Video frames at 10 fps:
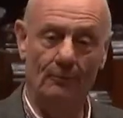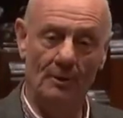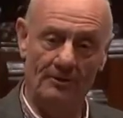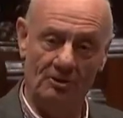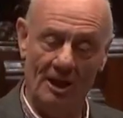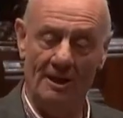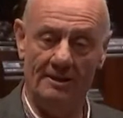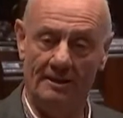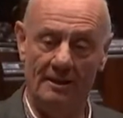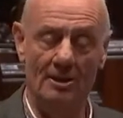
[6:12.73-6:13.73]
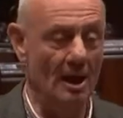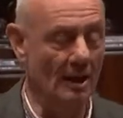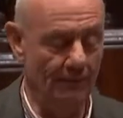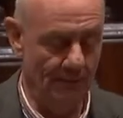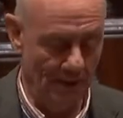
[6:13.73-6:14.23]
with just a
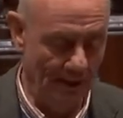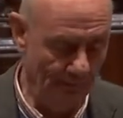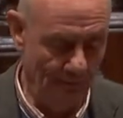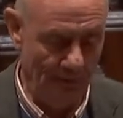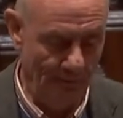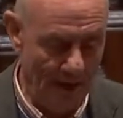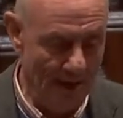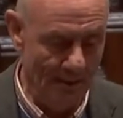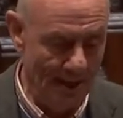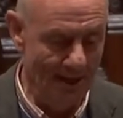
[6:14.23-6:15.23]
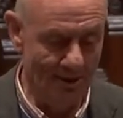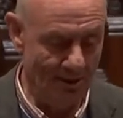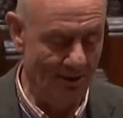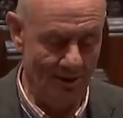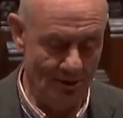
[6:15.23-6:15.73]
knife that every farmer has
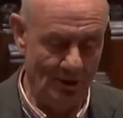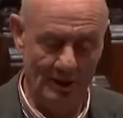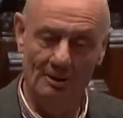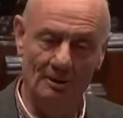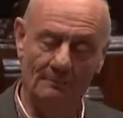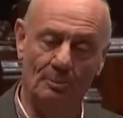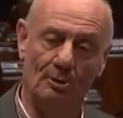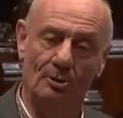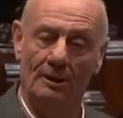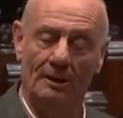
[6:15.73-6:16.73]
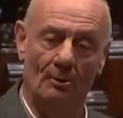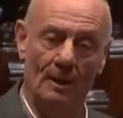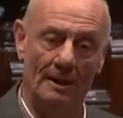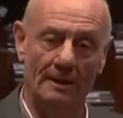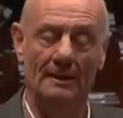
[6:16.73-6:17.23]
in Niger, of pruning
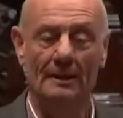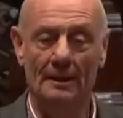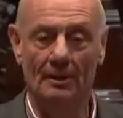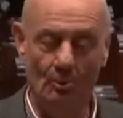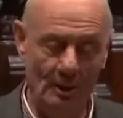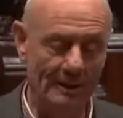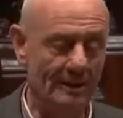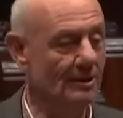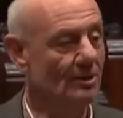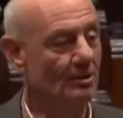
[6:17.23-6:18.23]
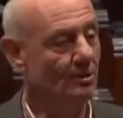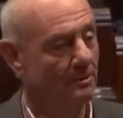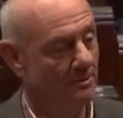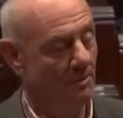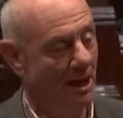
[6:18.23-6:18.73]
away the weakest
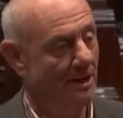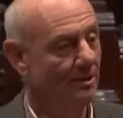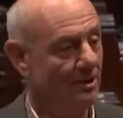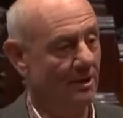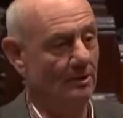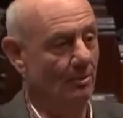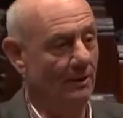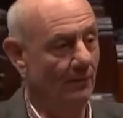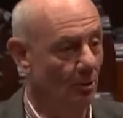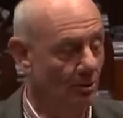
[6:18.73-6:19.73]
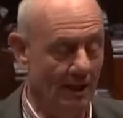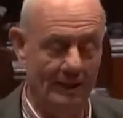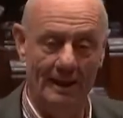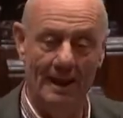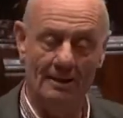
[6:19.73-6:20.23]
sprouts, as we've all done
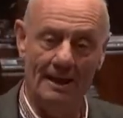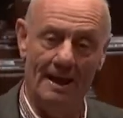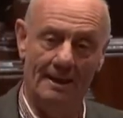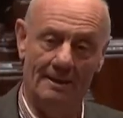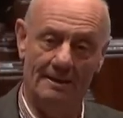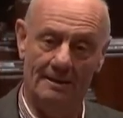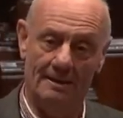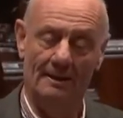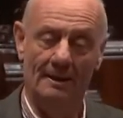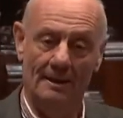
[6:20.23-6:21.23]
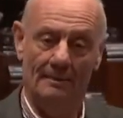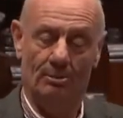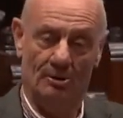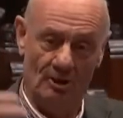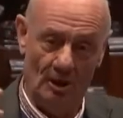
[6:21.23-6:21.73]
in our gardens,
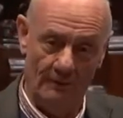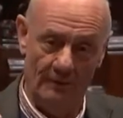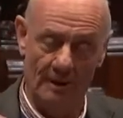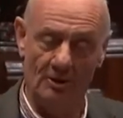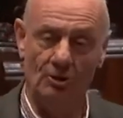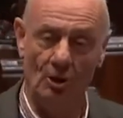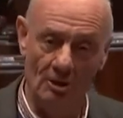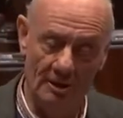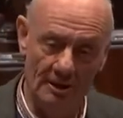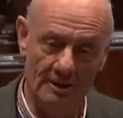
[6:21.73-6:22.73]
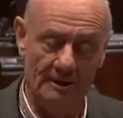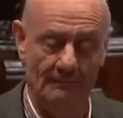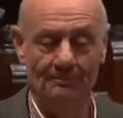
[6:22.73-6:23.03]
preserving the strongest,